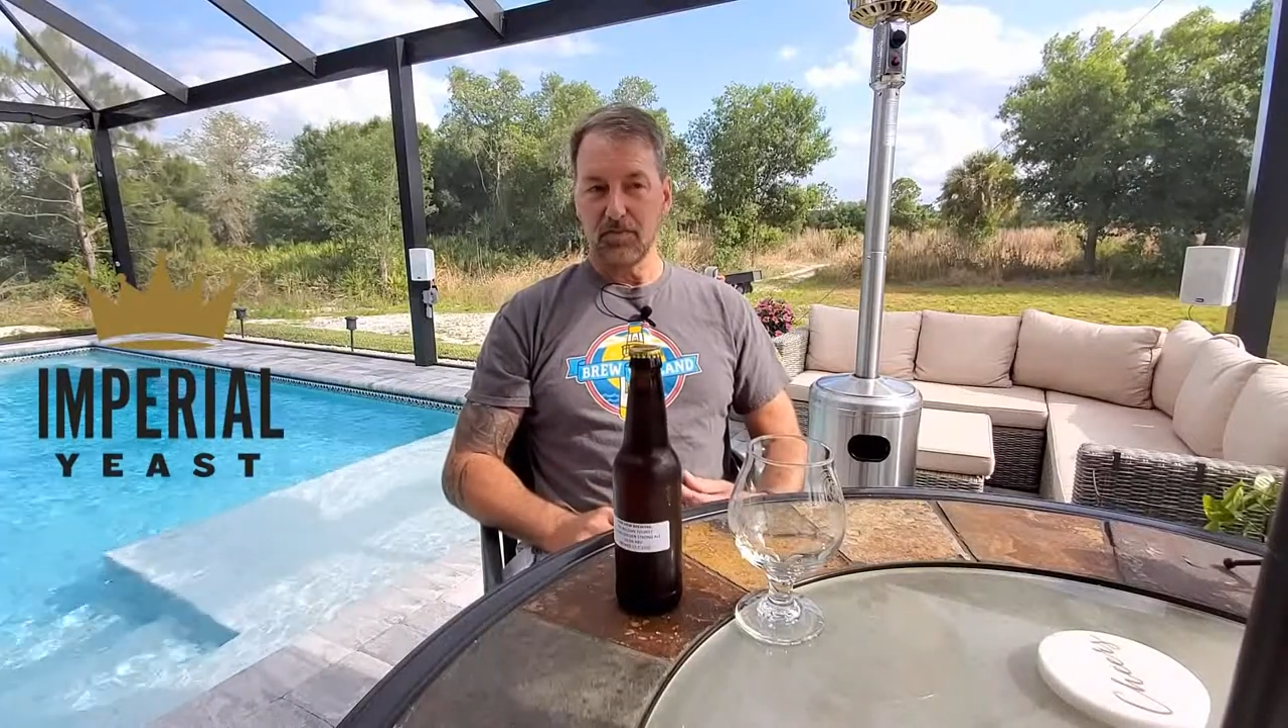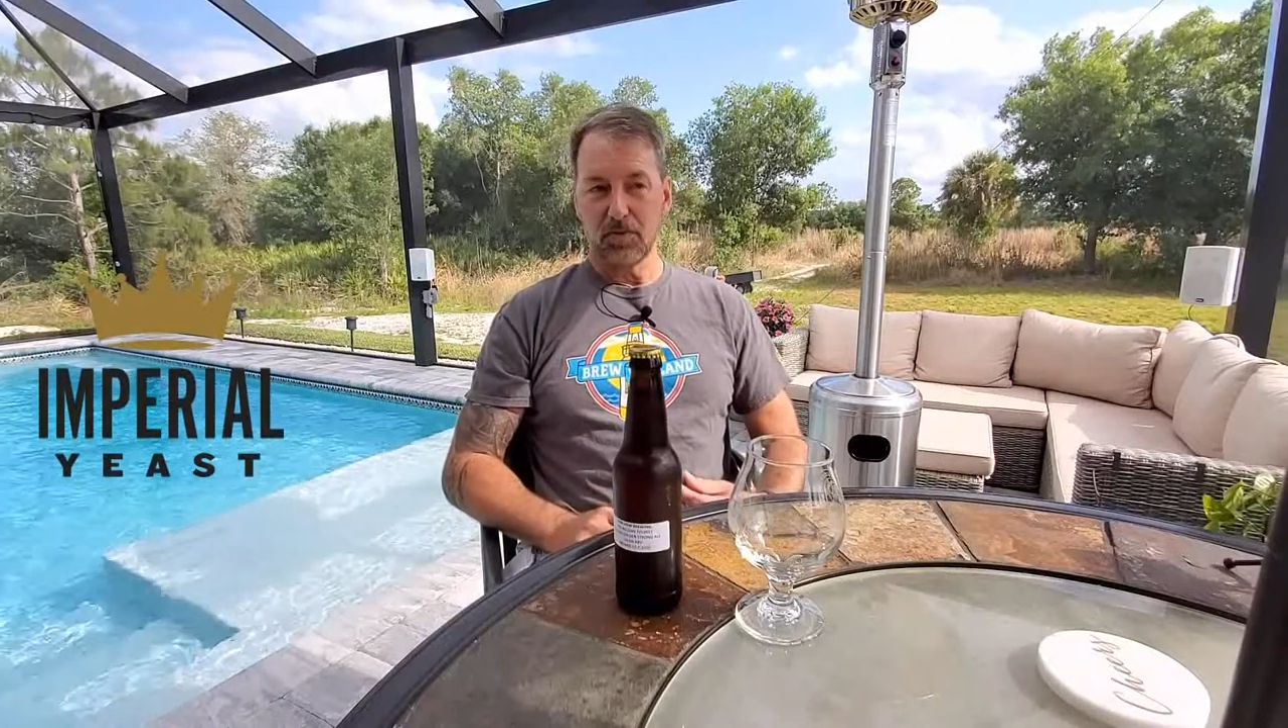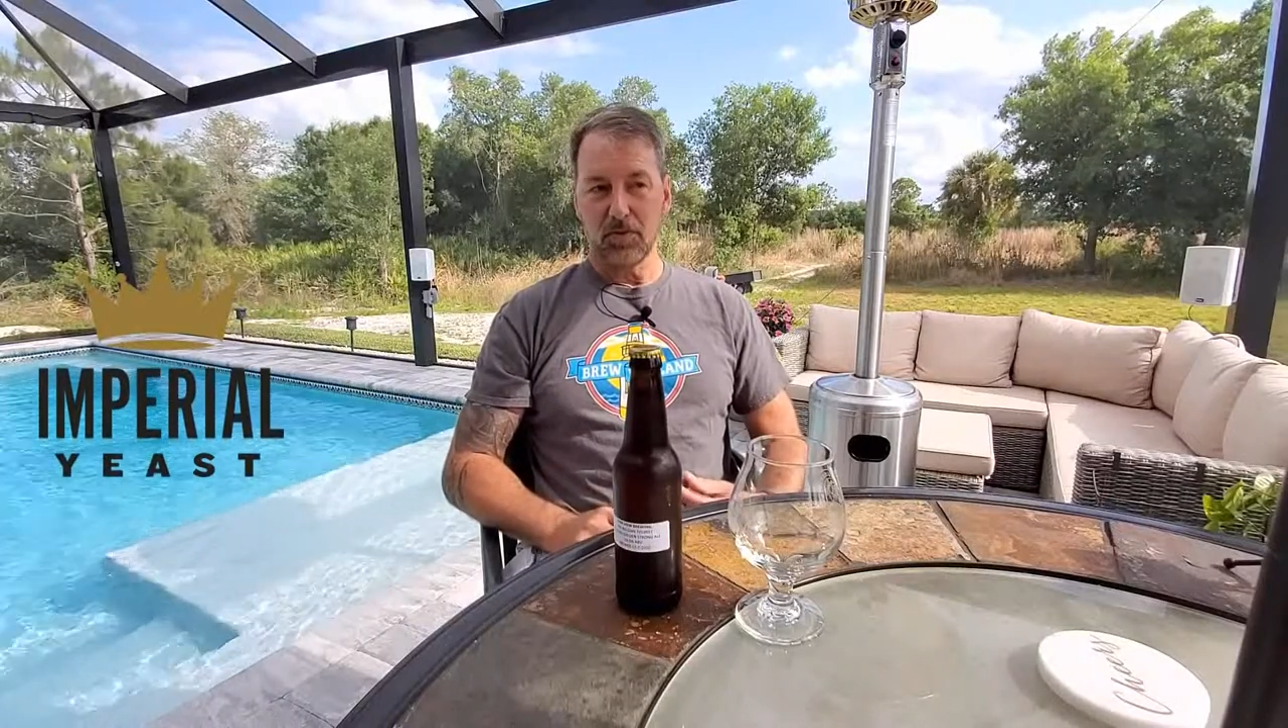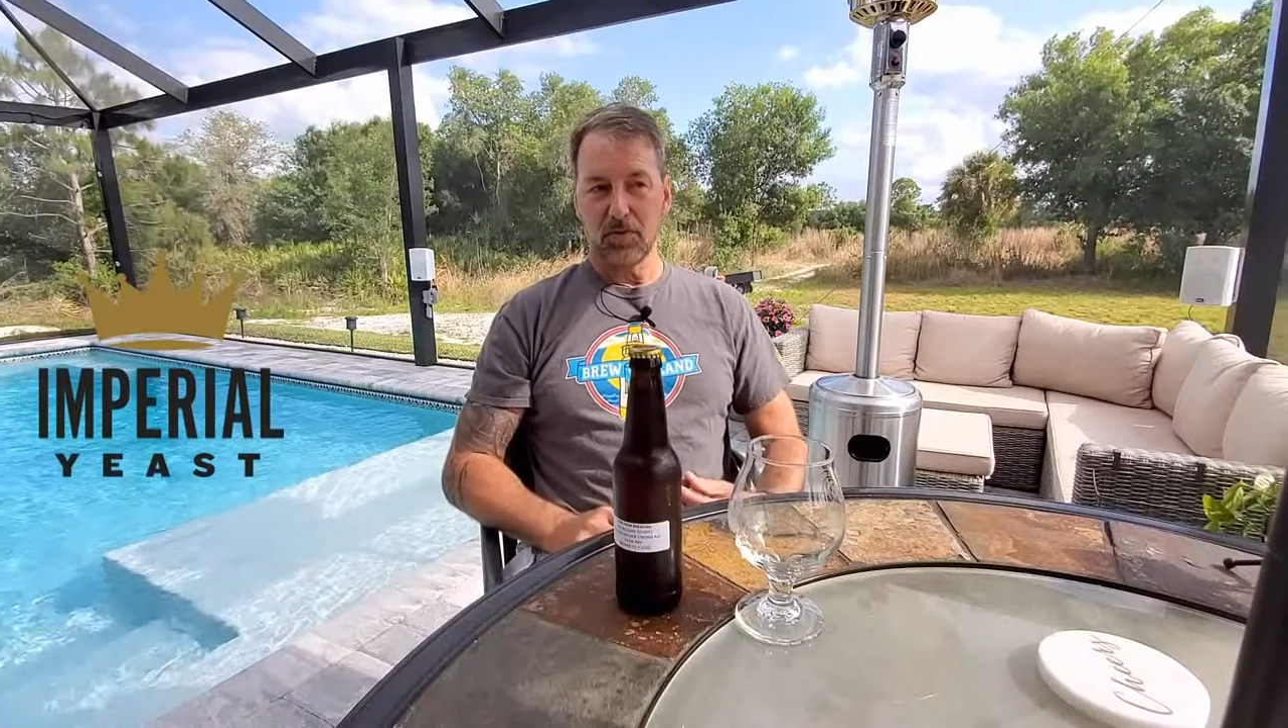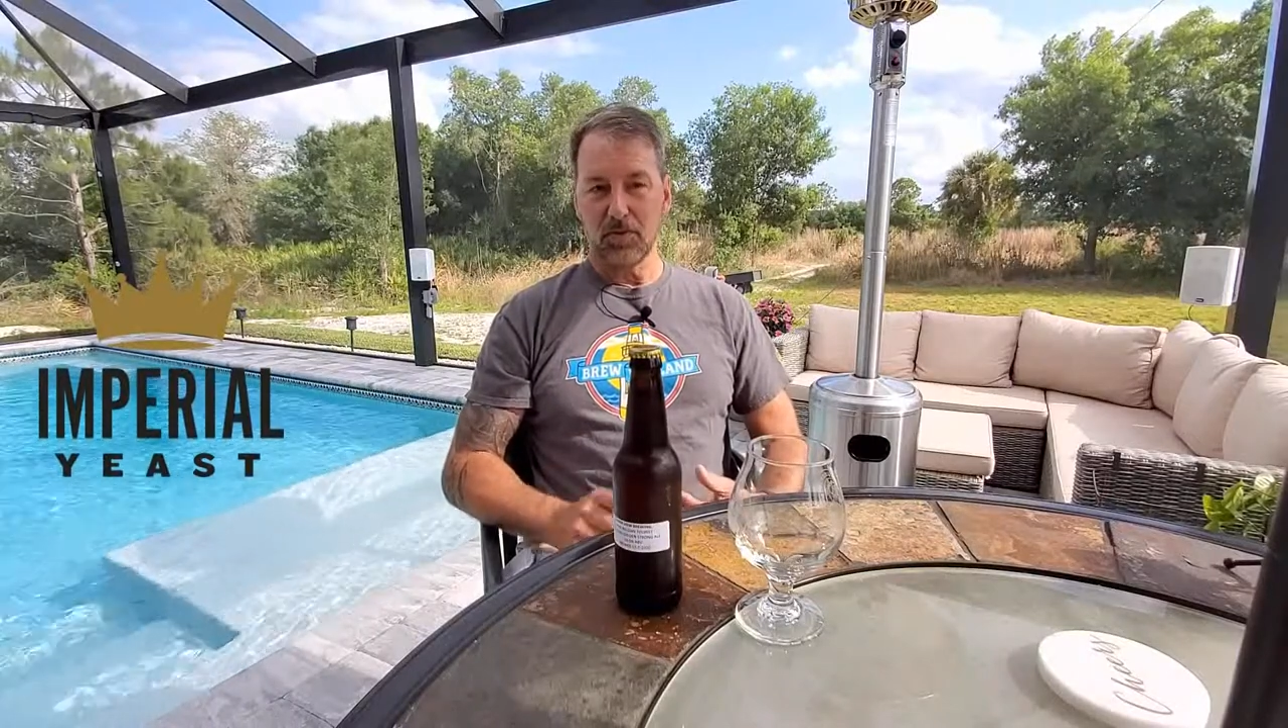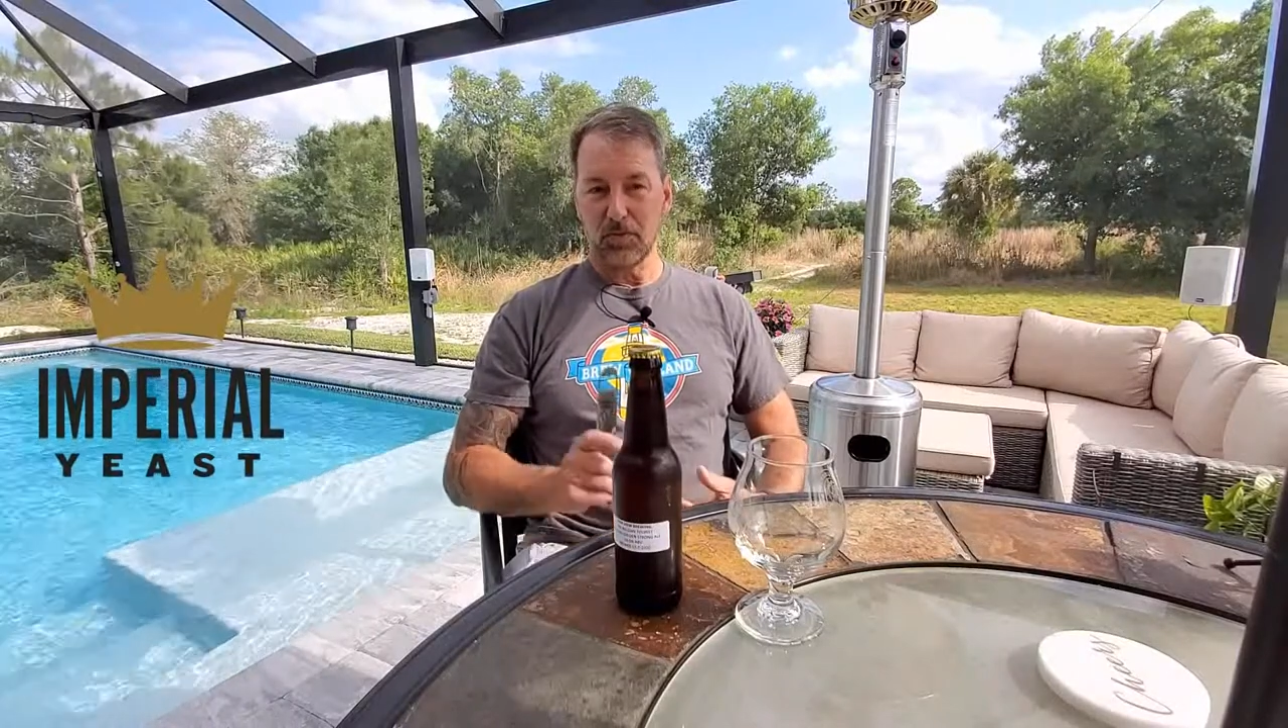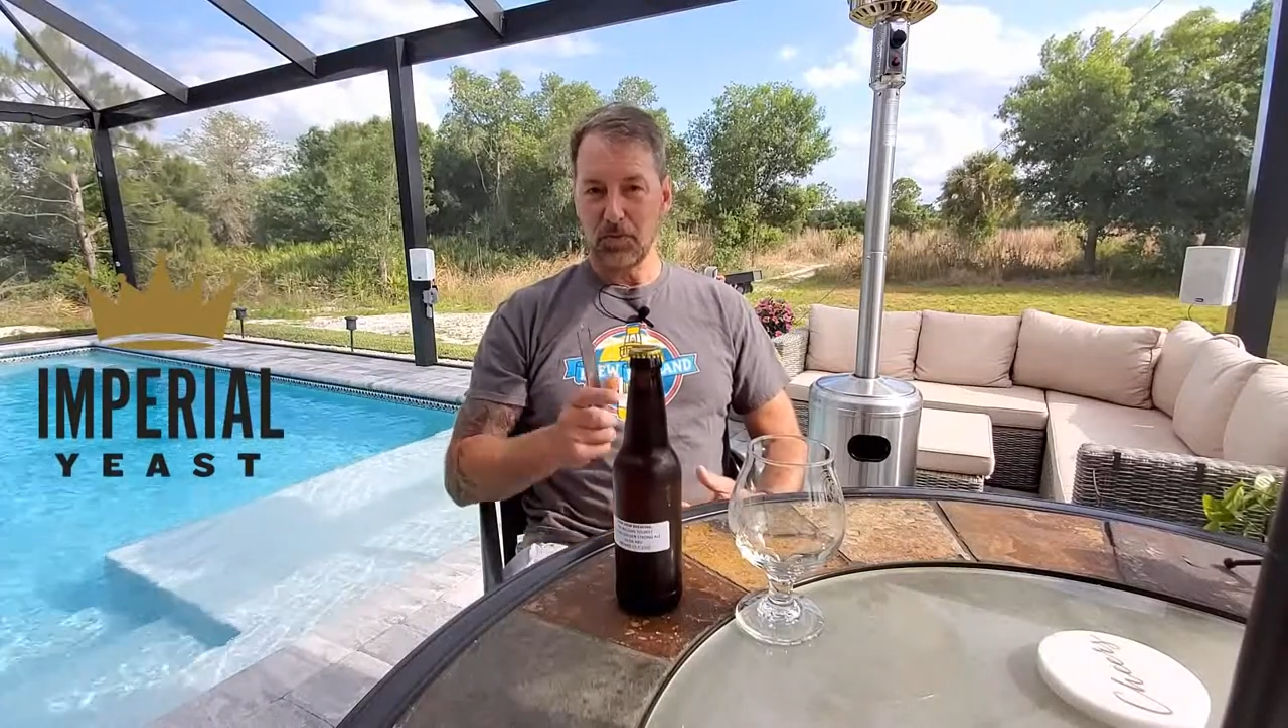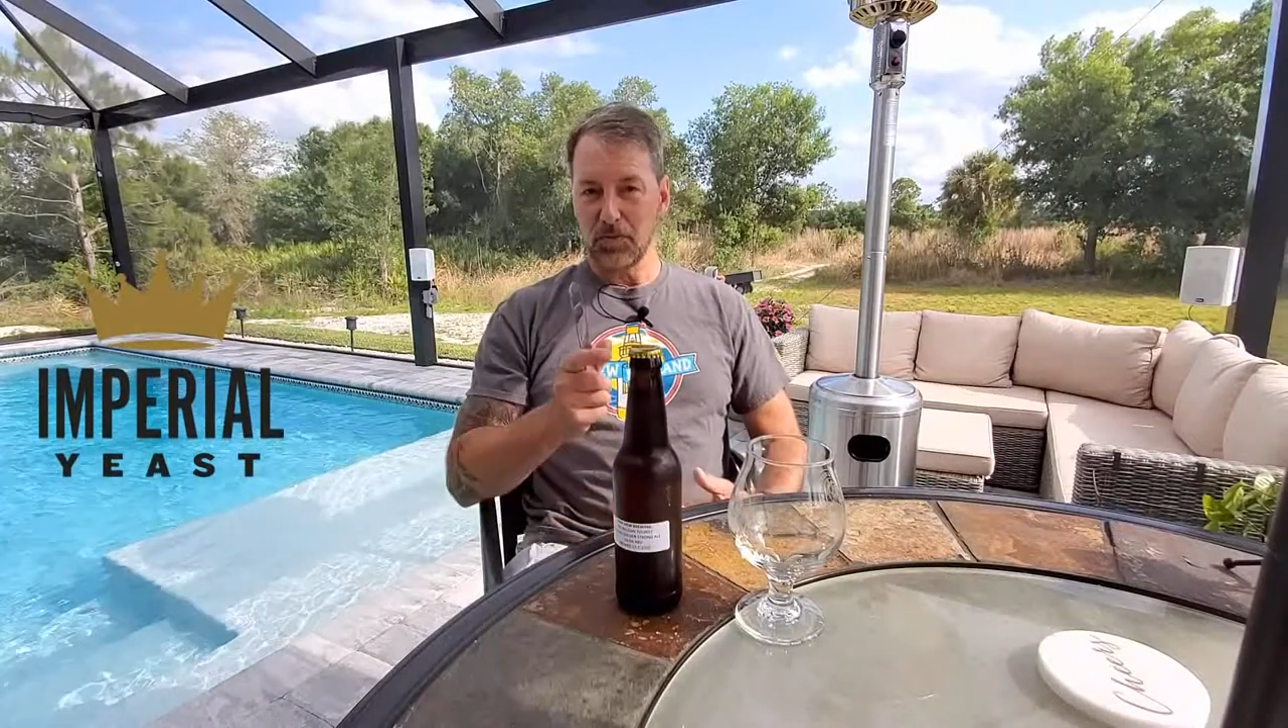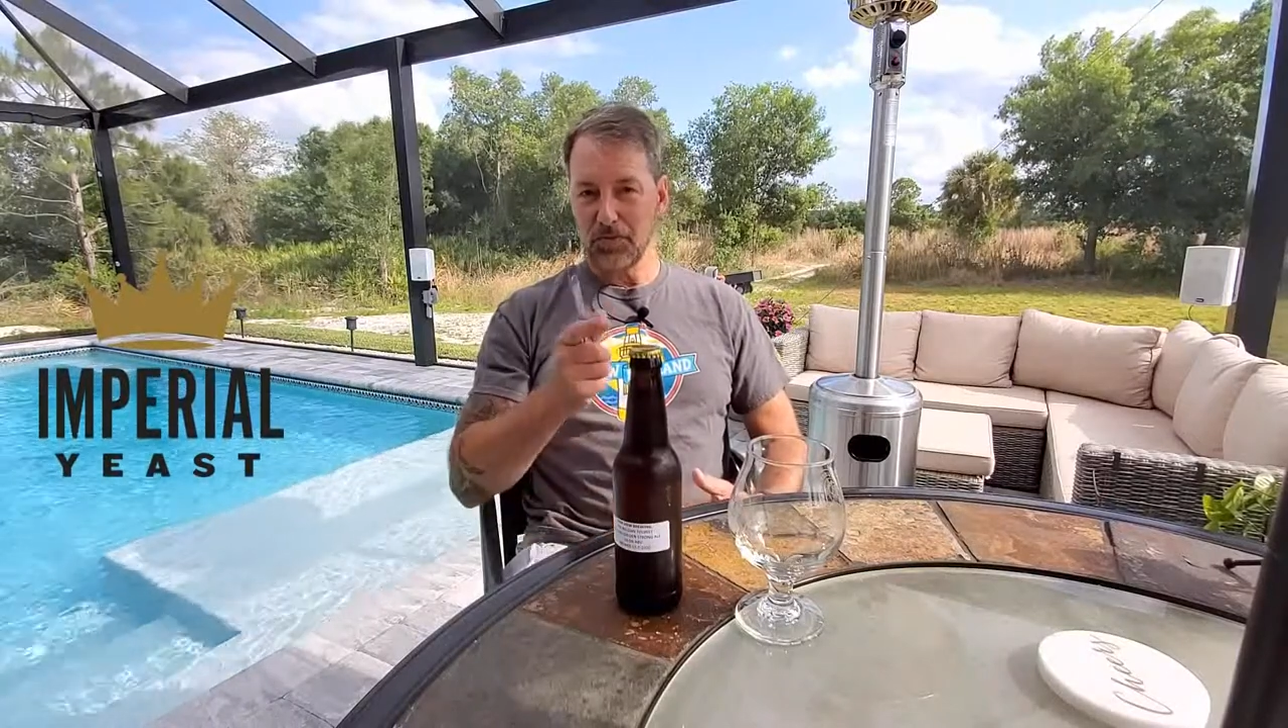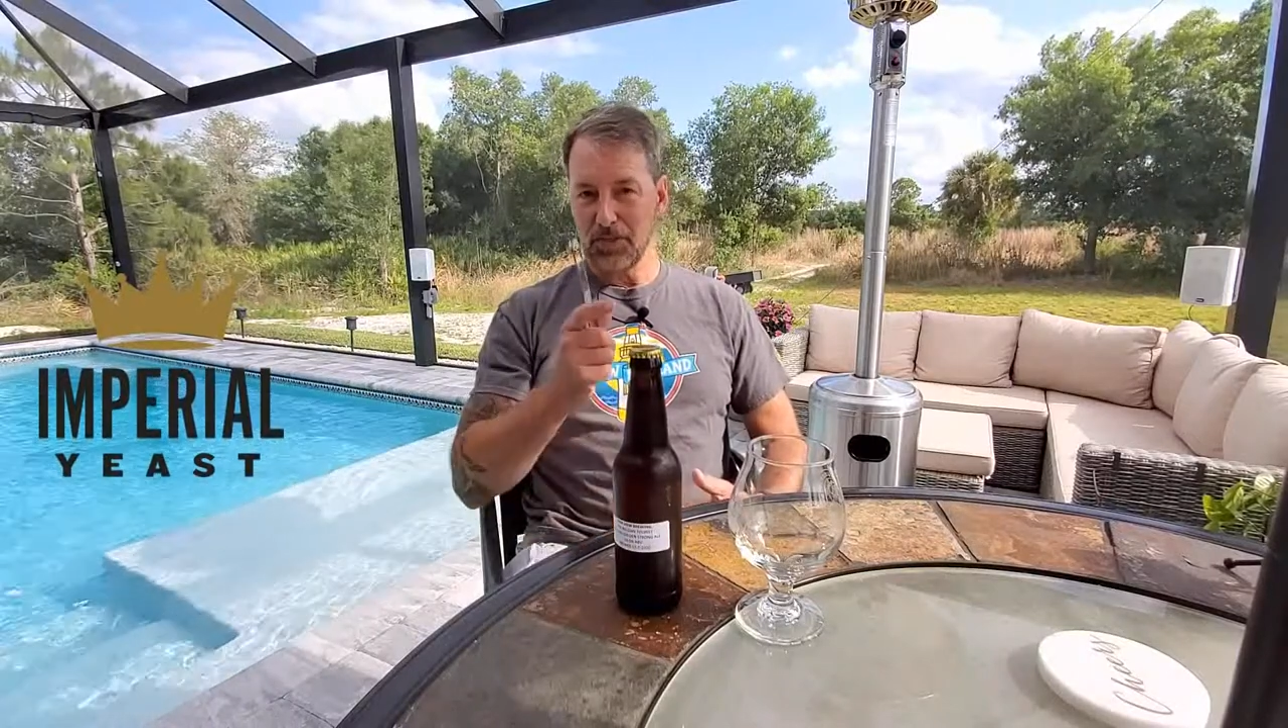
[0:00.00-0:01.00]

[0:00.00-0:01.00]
so kudos